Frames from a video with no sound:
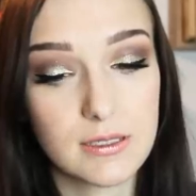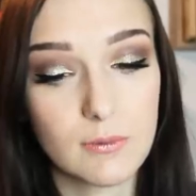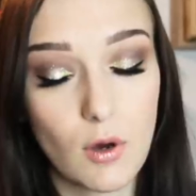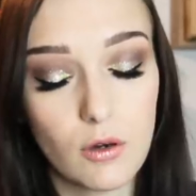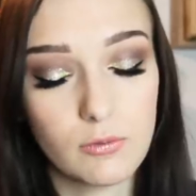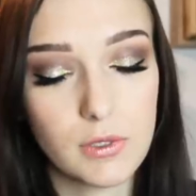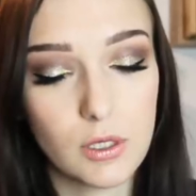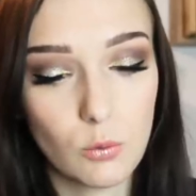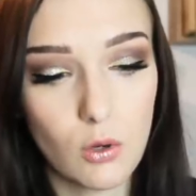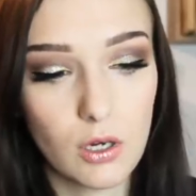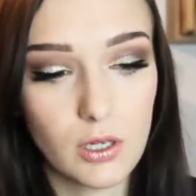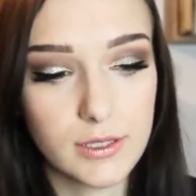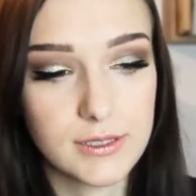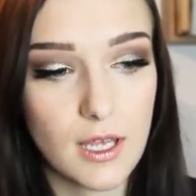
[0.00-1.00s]
of me
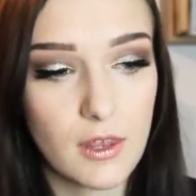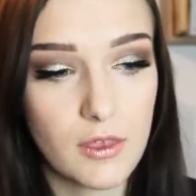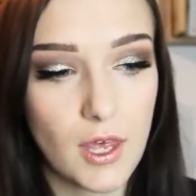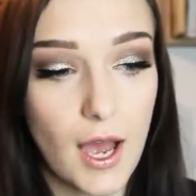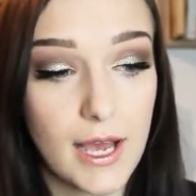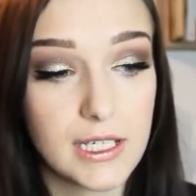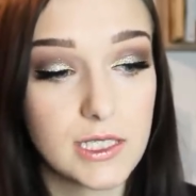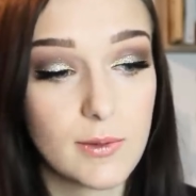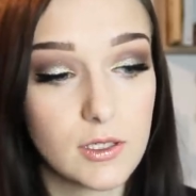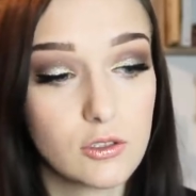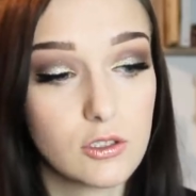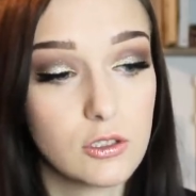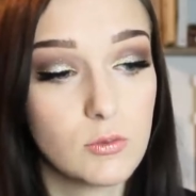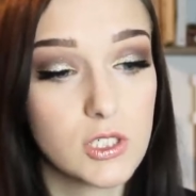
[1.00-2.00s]
was that I spend
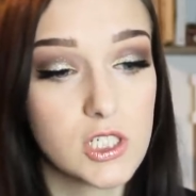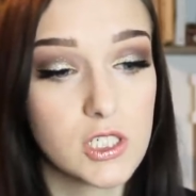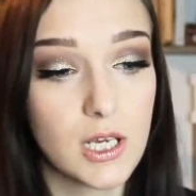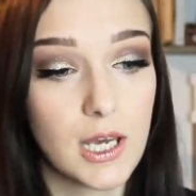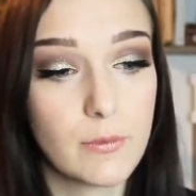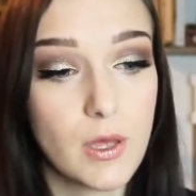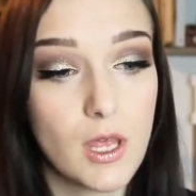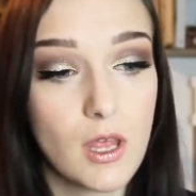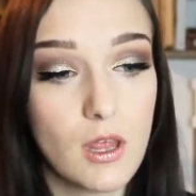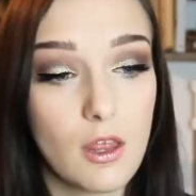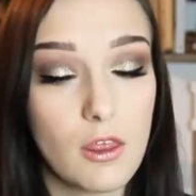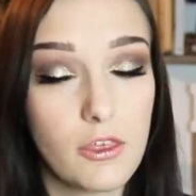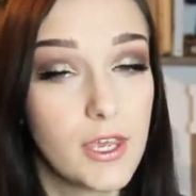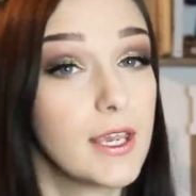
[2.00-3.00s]
too much time
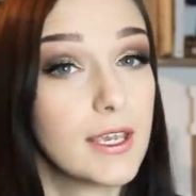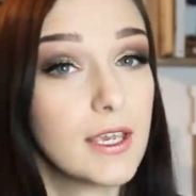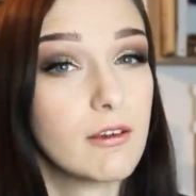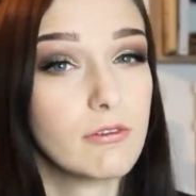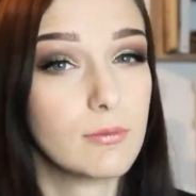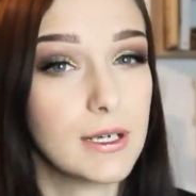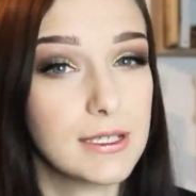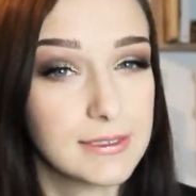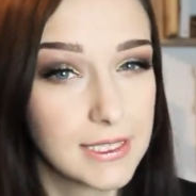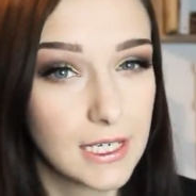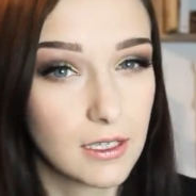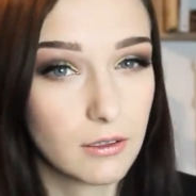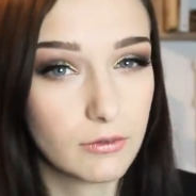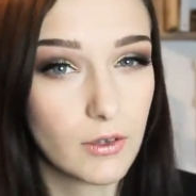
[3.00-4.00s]
thinking for
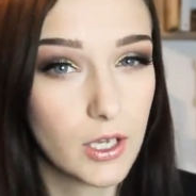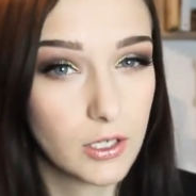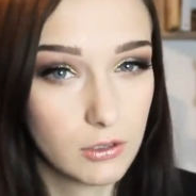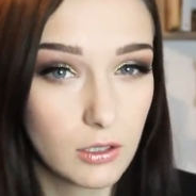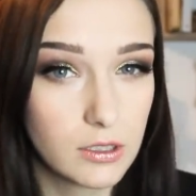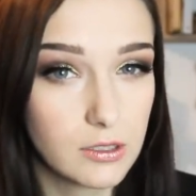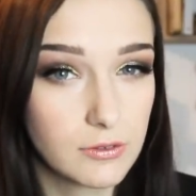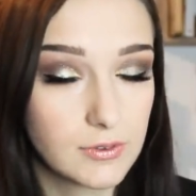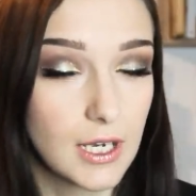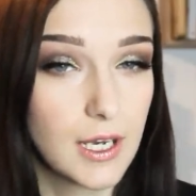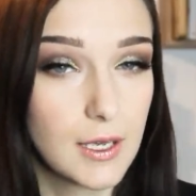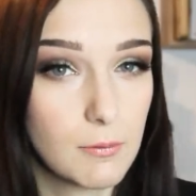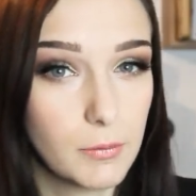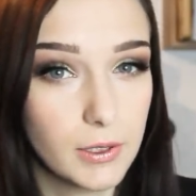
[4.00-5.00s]
myself and not enough
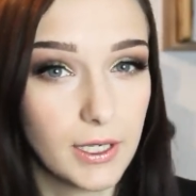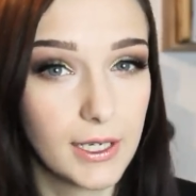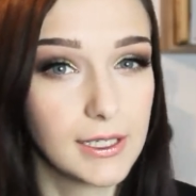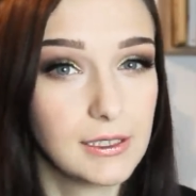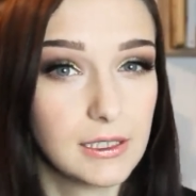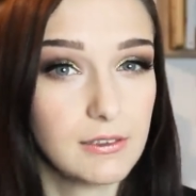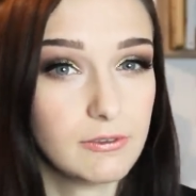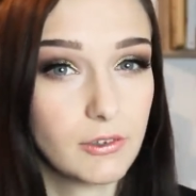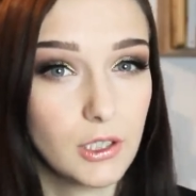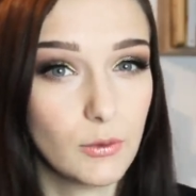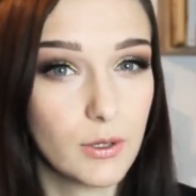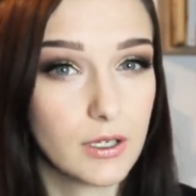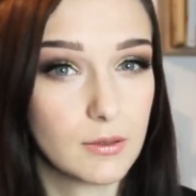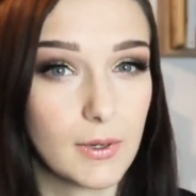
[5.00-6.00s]
time blindly
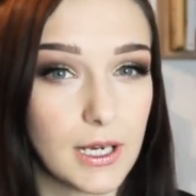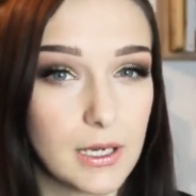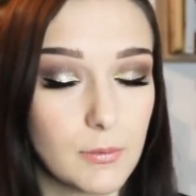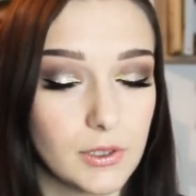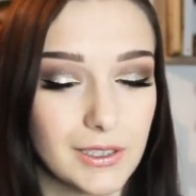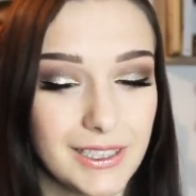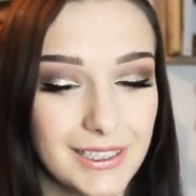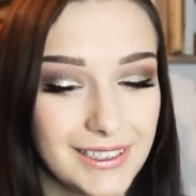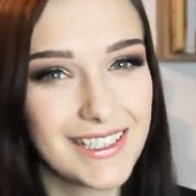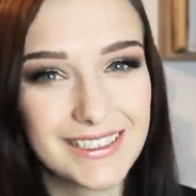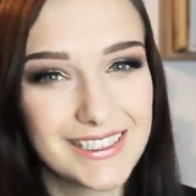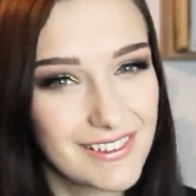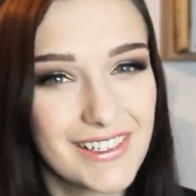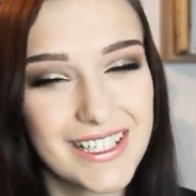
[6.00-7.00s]
following the Bible.
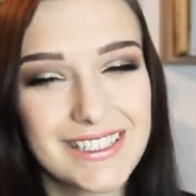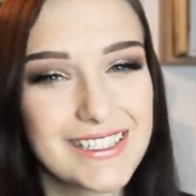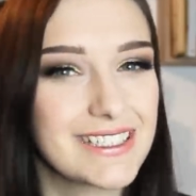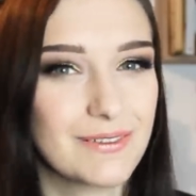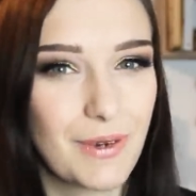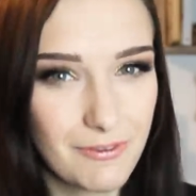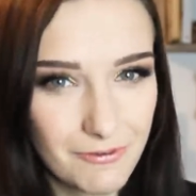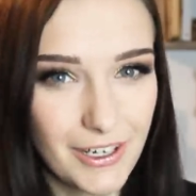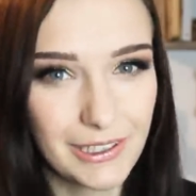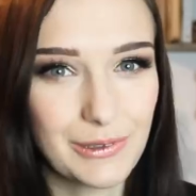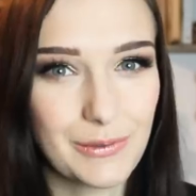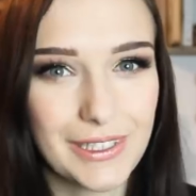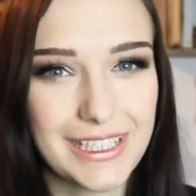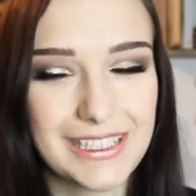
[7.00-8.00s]
It's a criticism I'm very
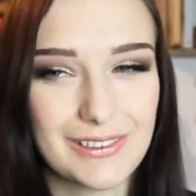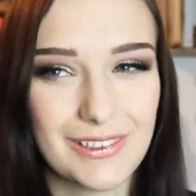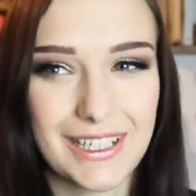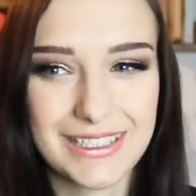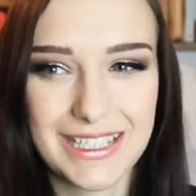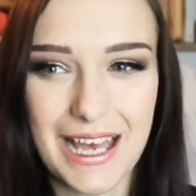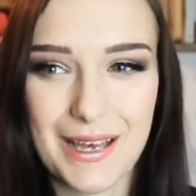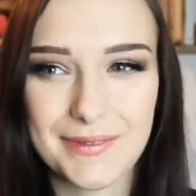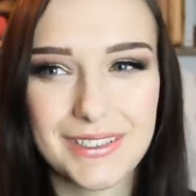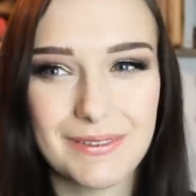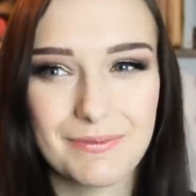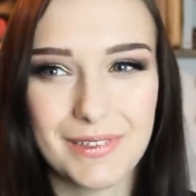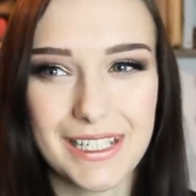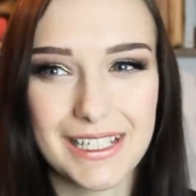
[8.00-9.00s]
willing to accept,
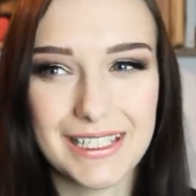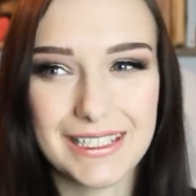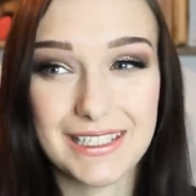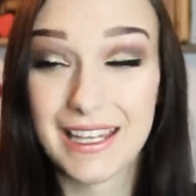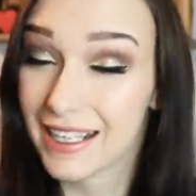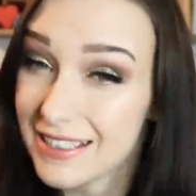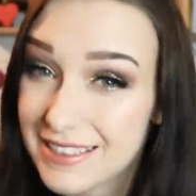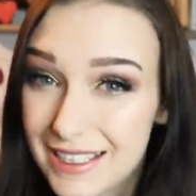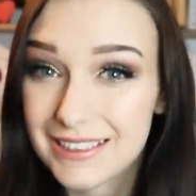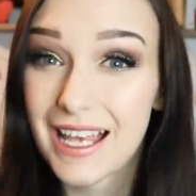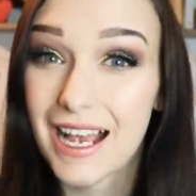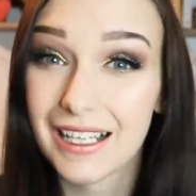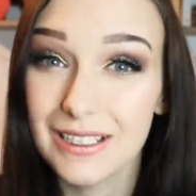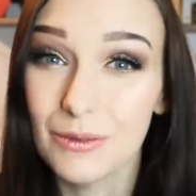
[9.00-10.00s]
because that is
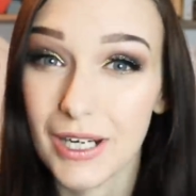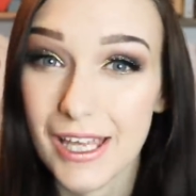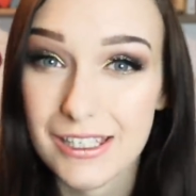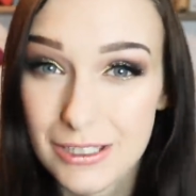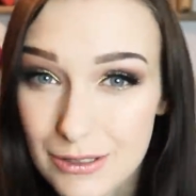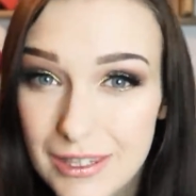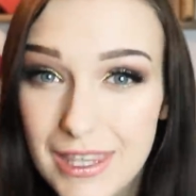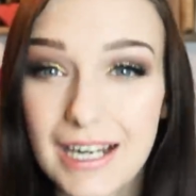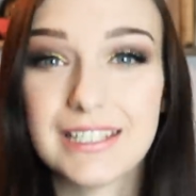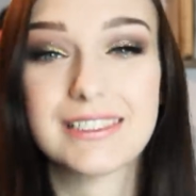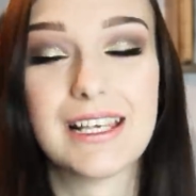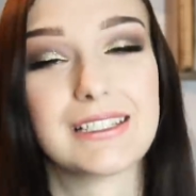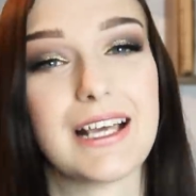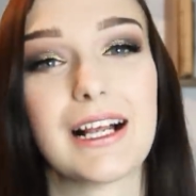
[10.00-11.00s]
exactly what I do and that is
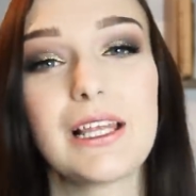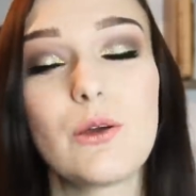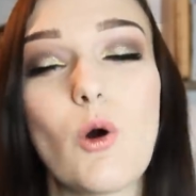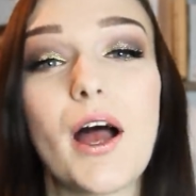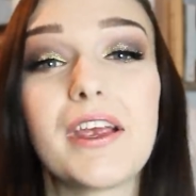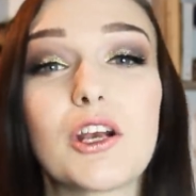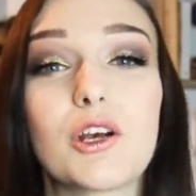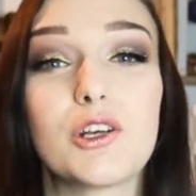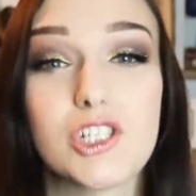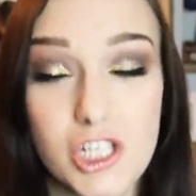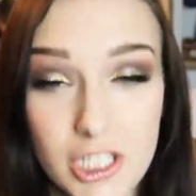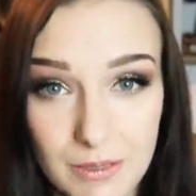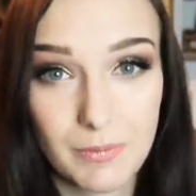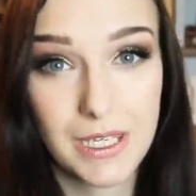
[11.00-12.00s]
exactly what I encourage
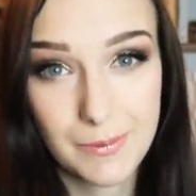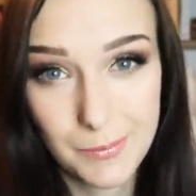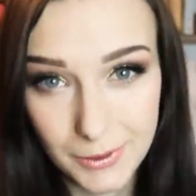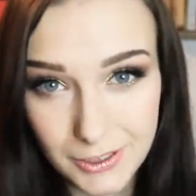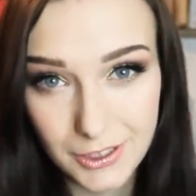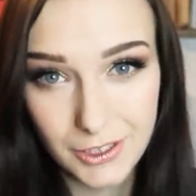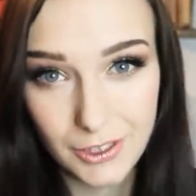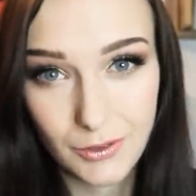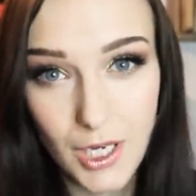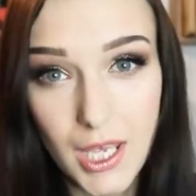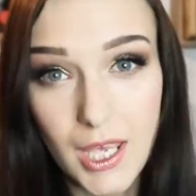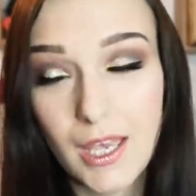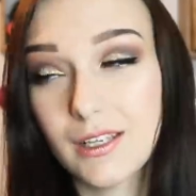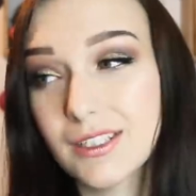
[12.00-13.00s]
other people to do.
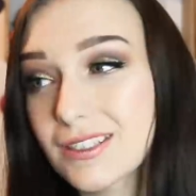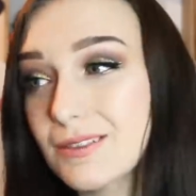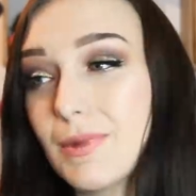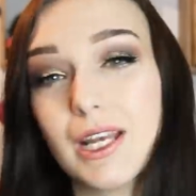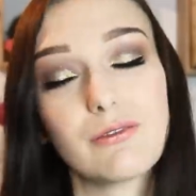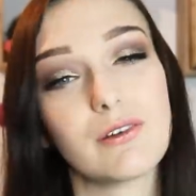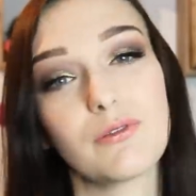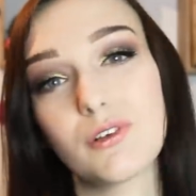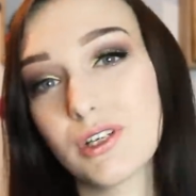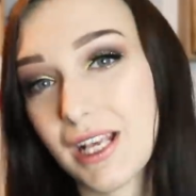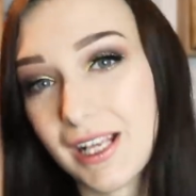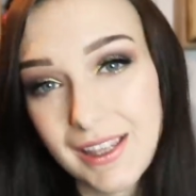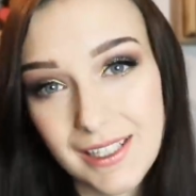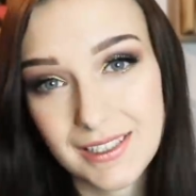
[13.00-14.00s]
It doesn't matter if you're an
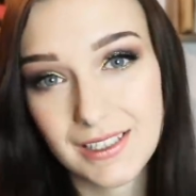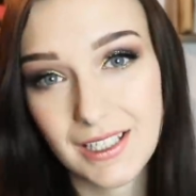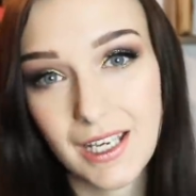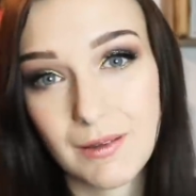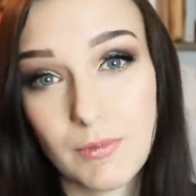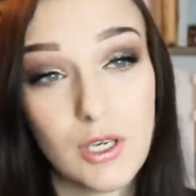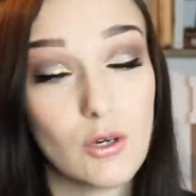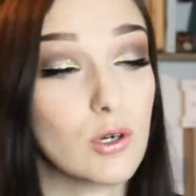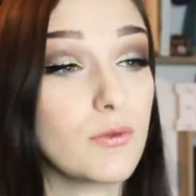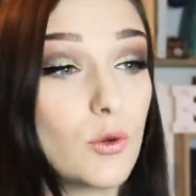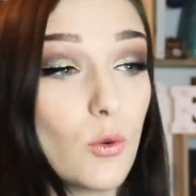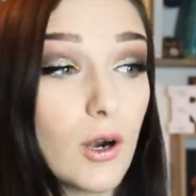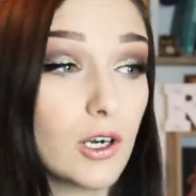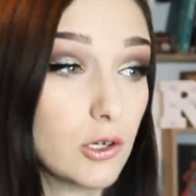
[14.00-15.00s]
atheist like me or if
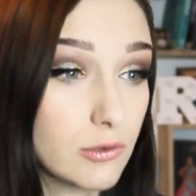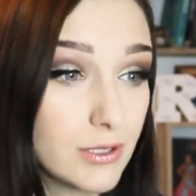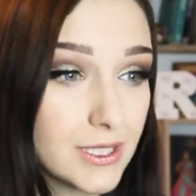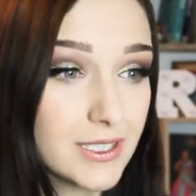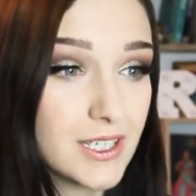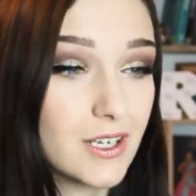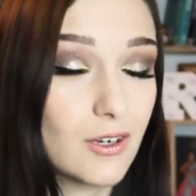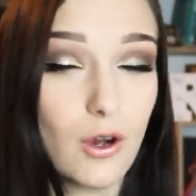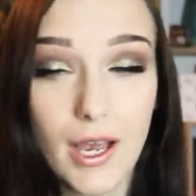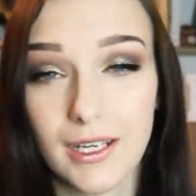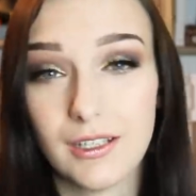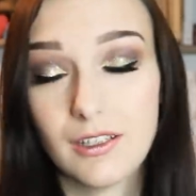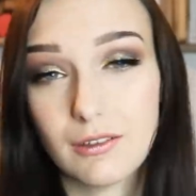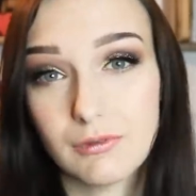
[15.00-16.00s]
you are a Christian or
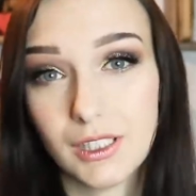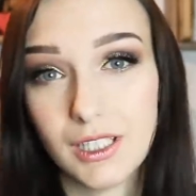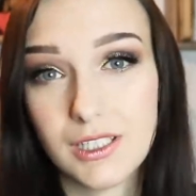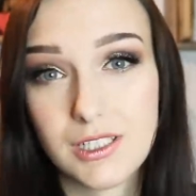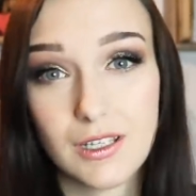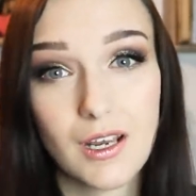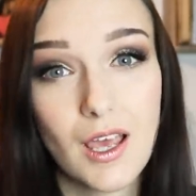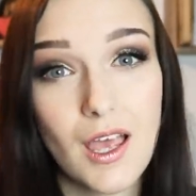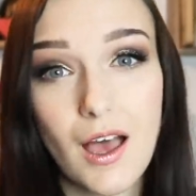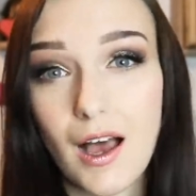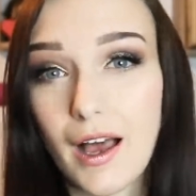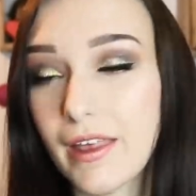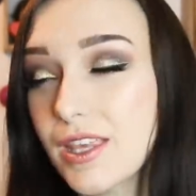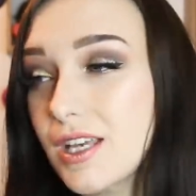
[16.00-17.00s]
any other religion.
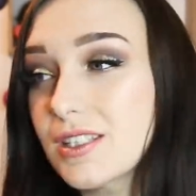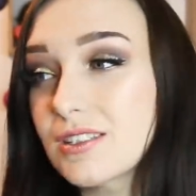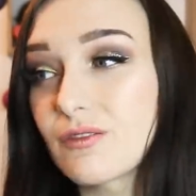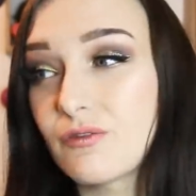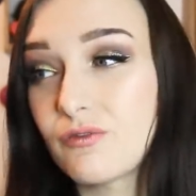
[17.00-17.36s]
I think it's